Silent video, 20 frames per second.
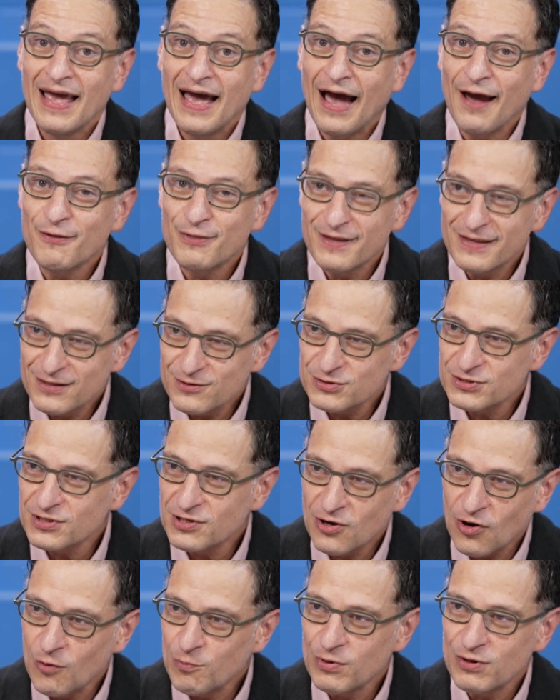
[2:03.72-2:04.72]
I think there's a
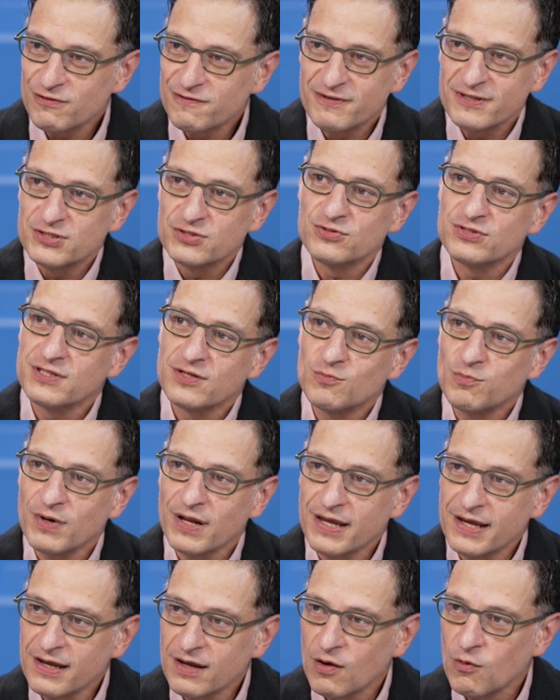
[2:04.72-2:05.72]
couple of issues at play.